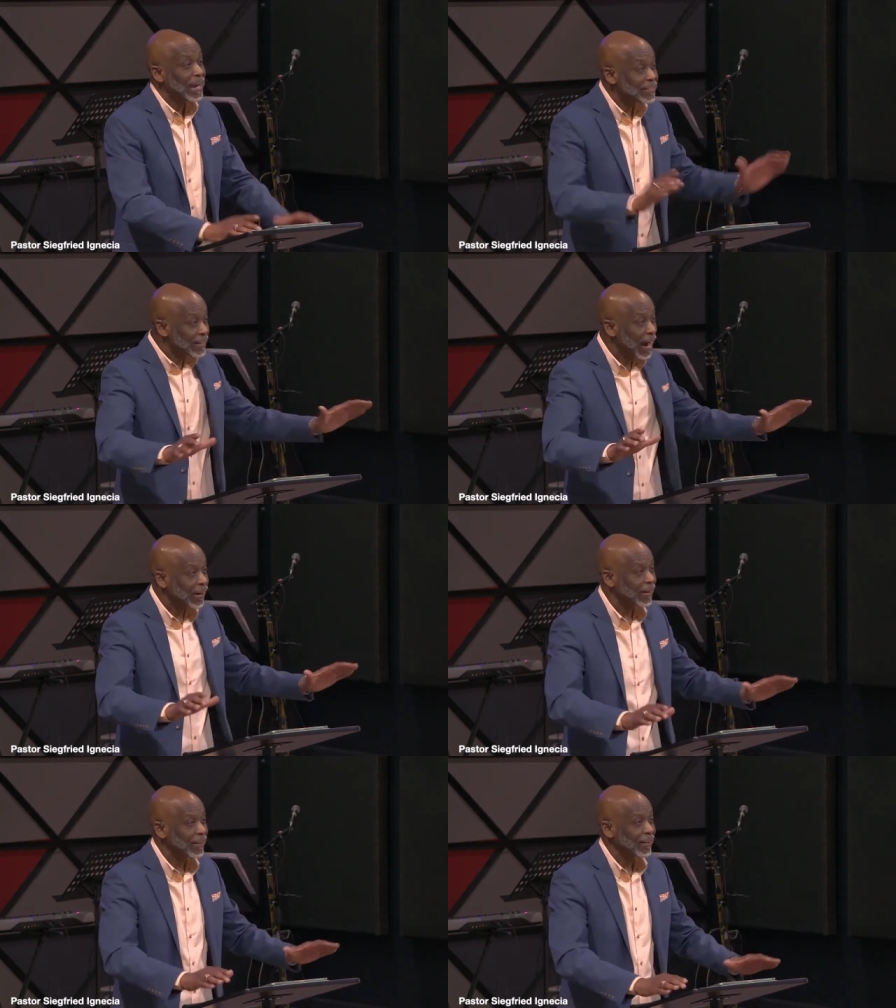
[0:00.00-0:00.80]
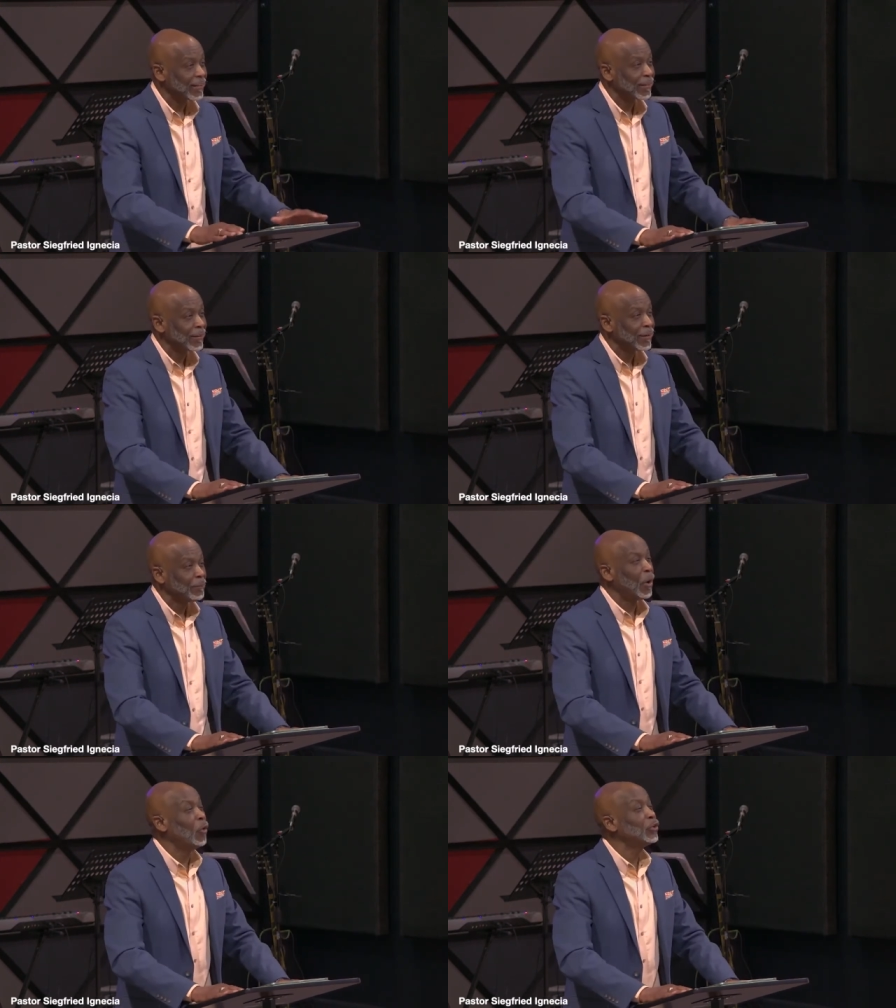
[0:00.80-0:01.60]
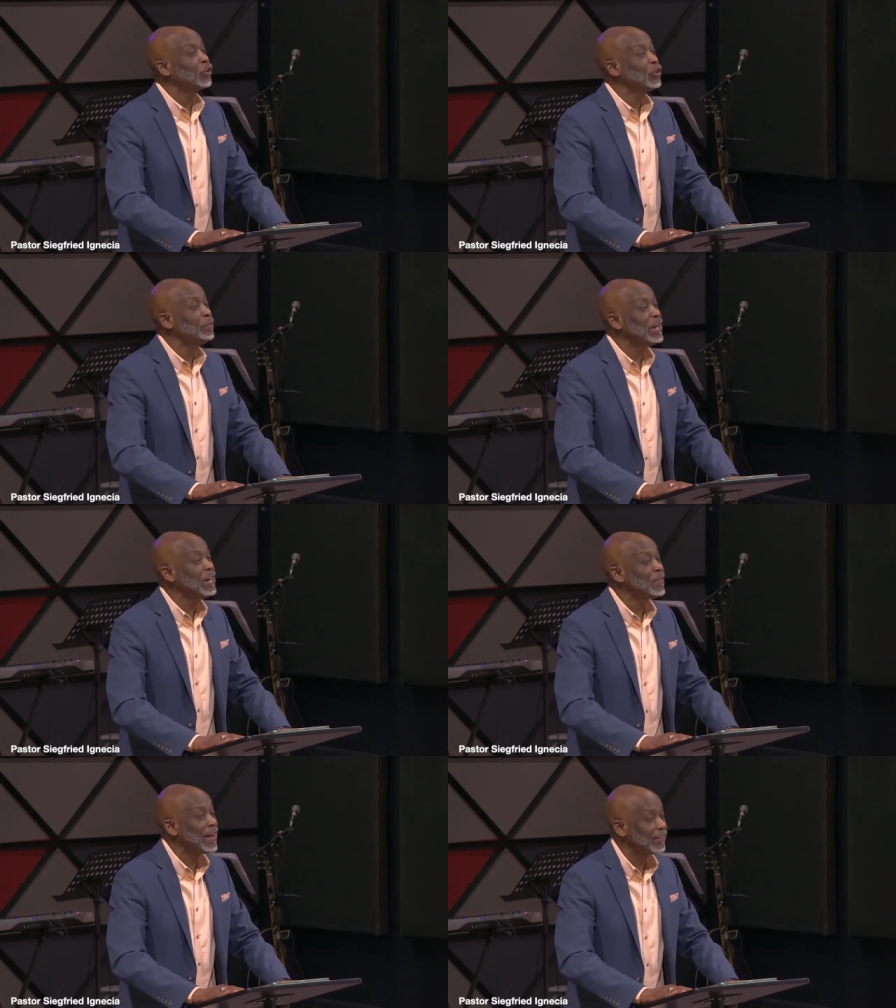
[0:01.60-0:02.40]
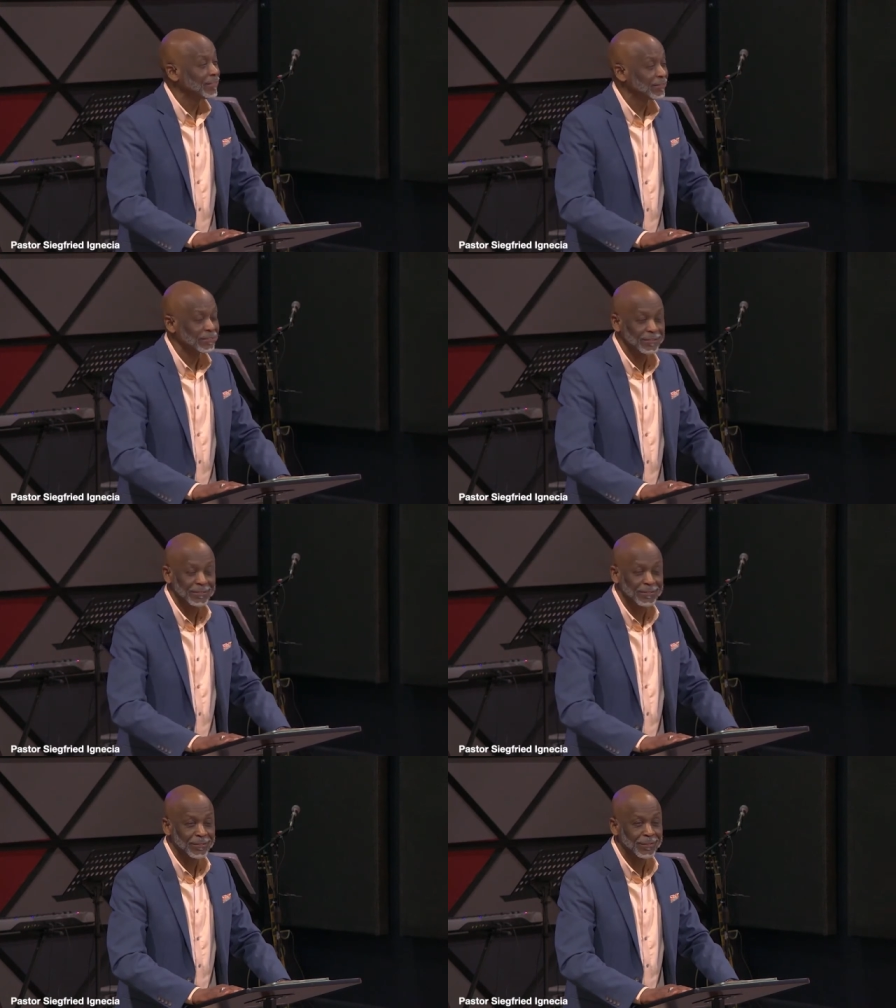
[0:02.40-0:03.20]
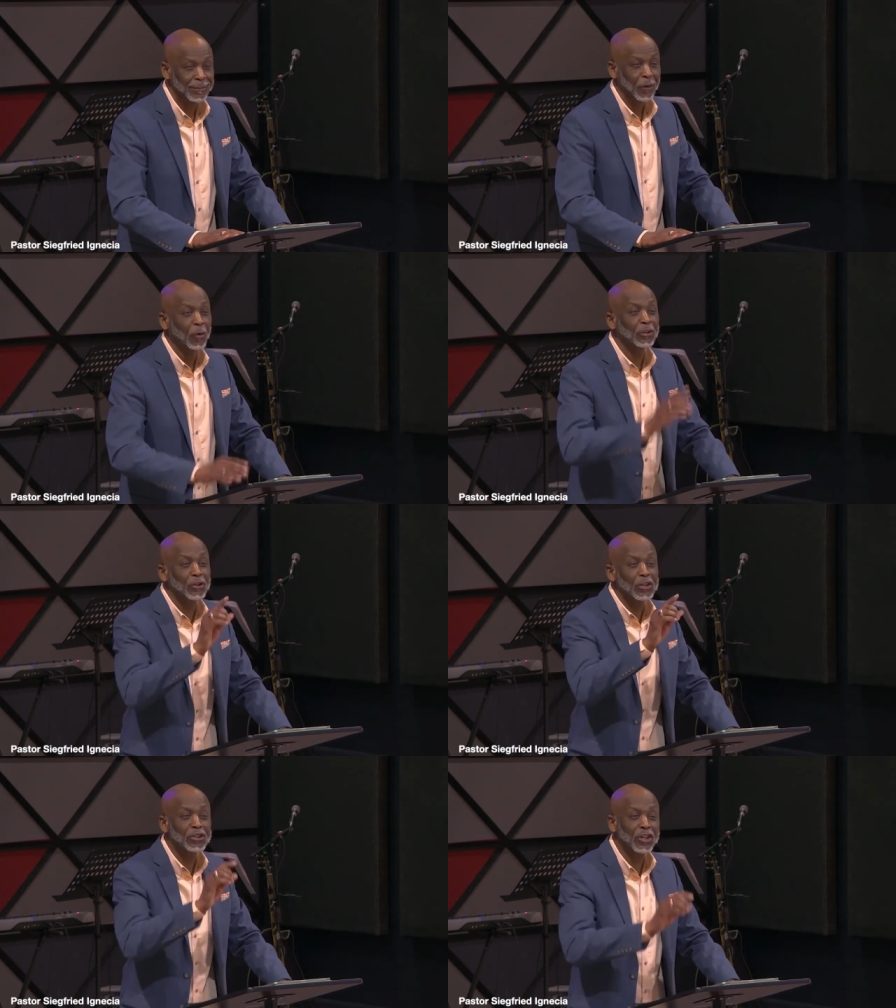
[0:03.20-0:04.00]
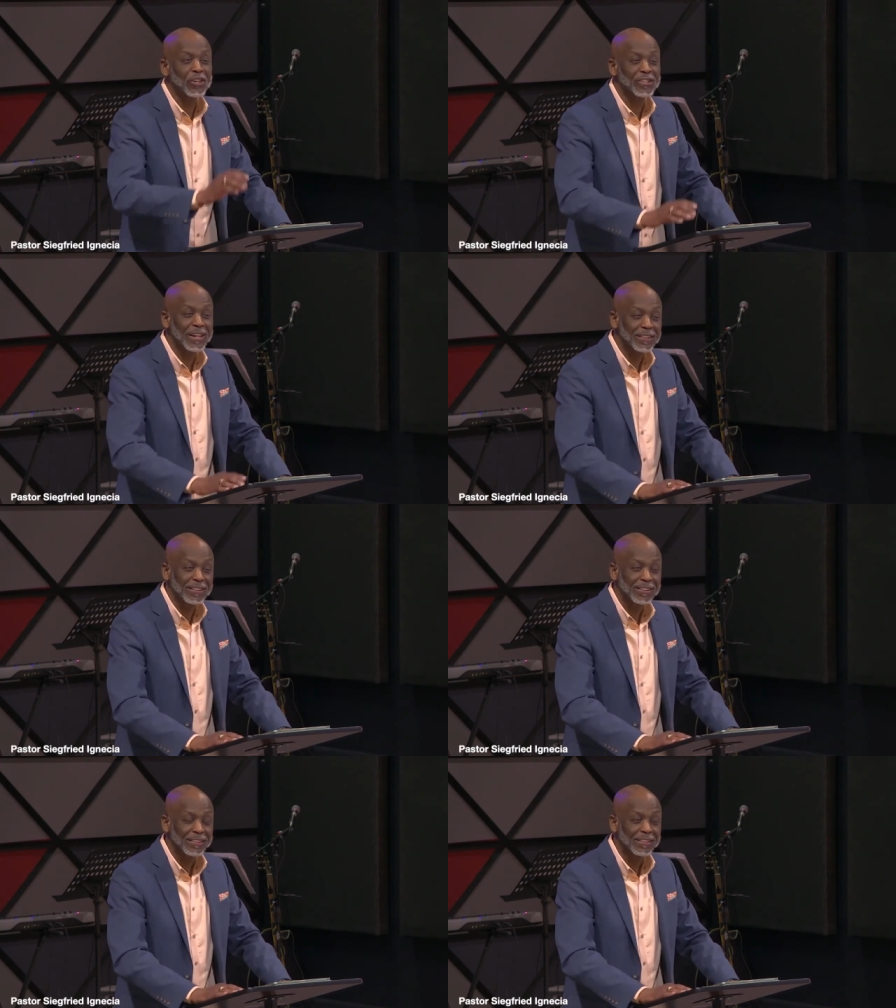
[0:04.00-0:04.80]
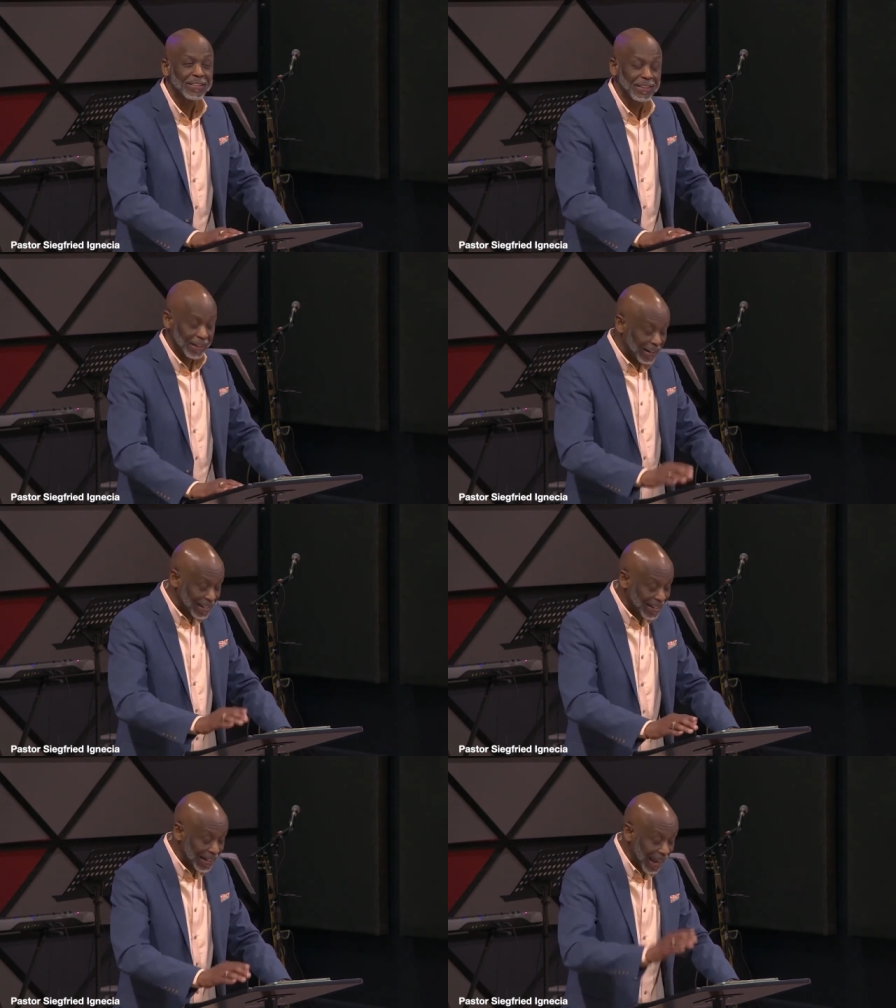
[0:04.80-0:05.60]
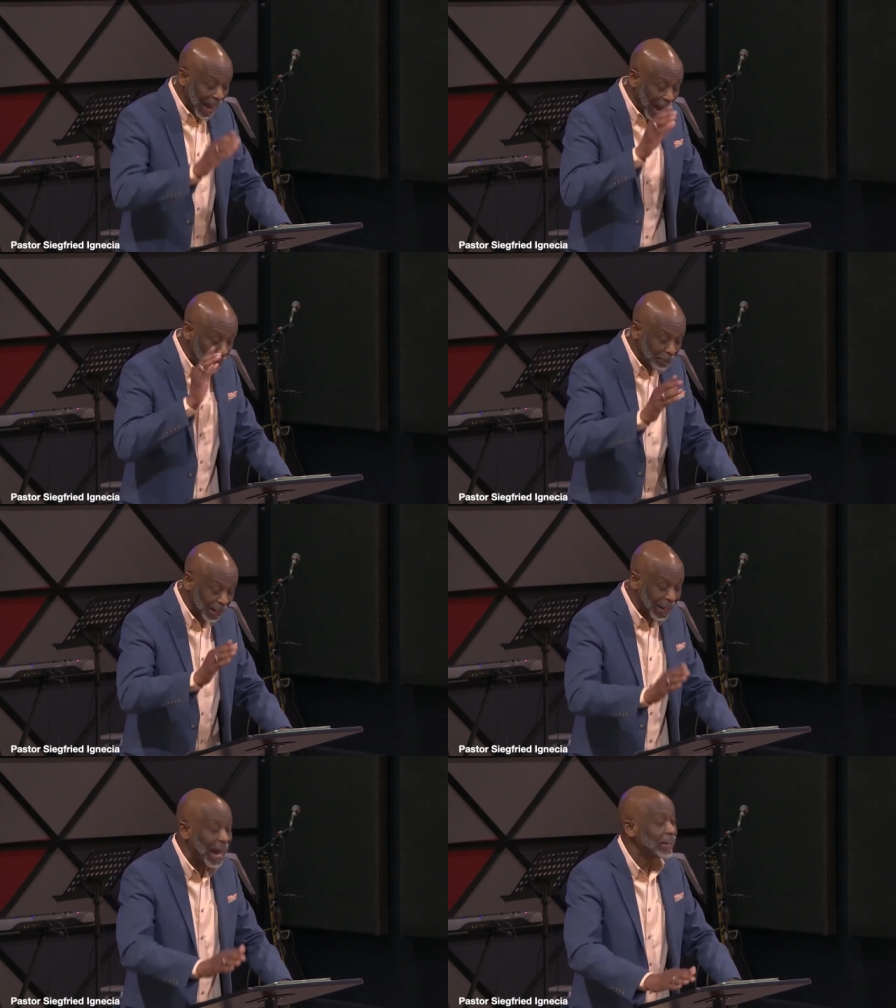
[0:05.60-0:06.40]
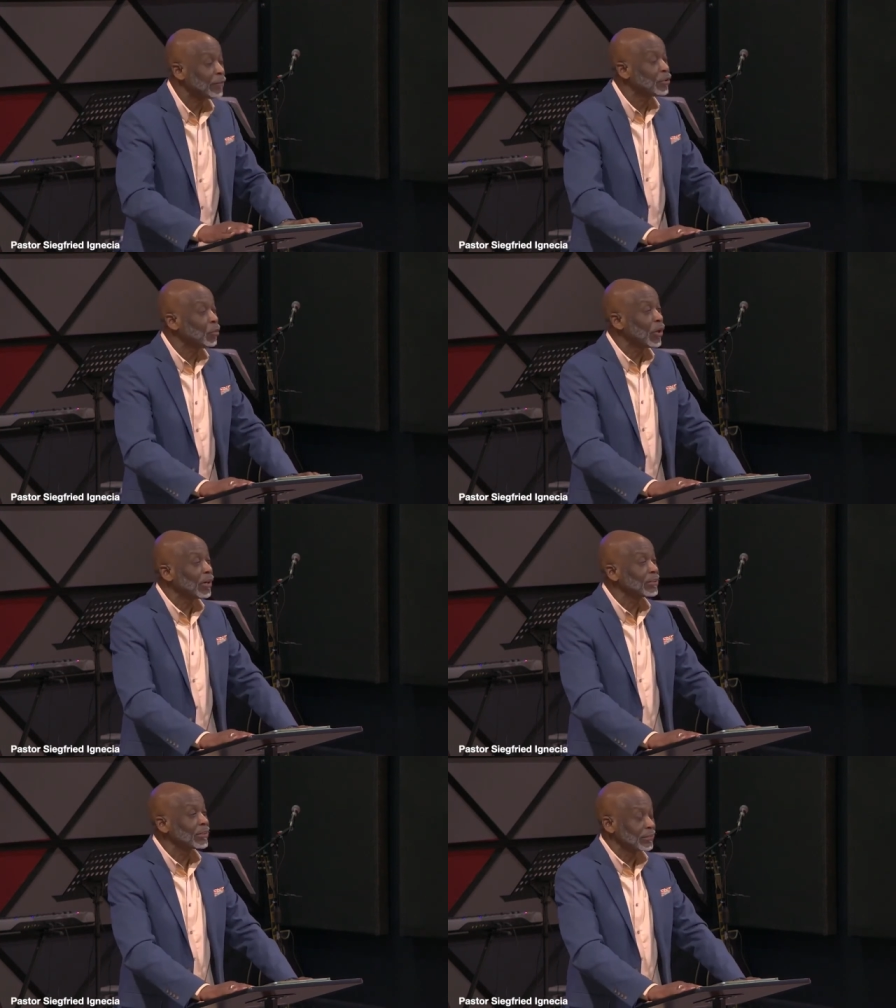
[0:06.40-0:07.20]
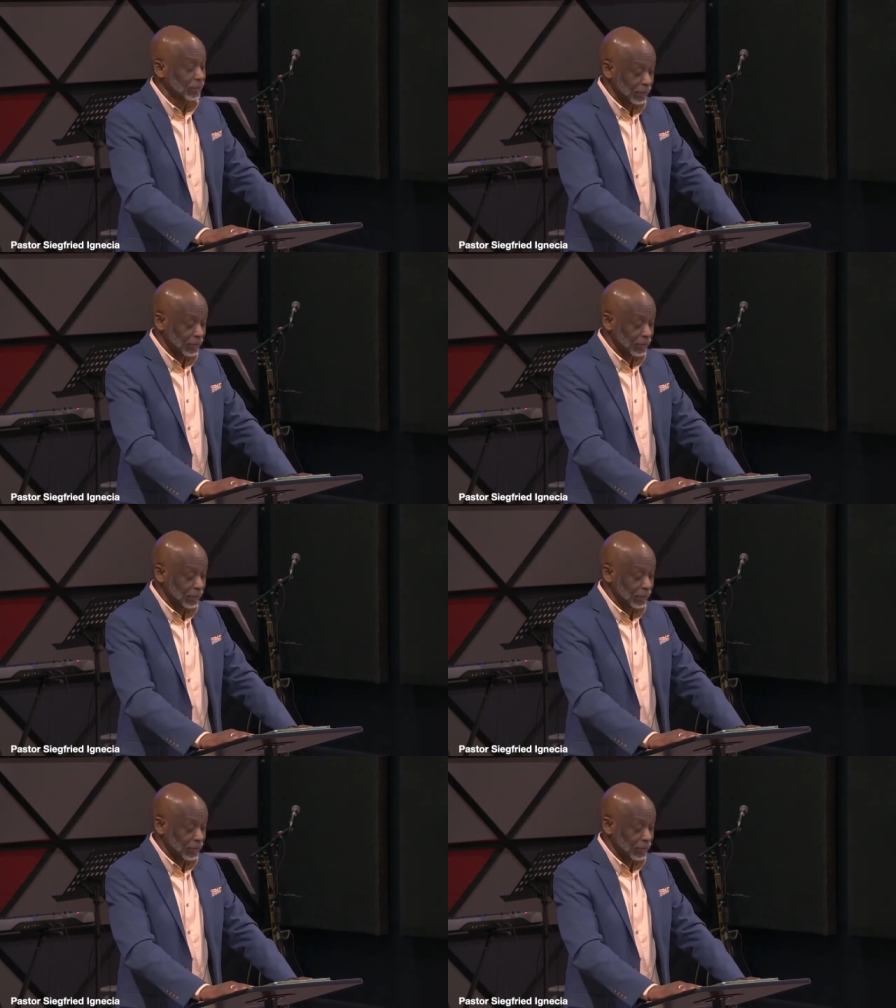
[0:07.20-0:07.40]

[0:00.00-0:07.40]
It's dark. But who do you believe in? Who do you trust in? He said, I'm the light of the world.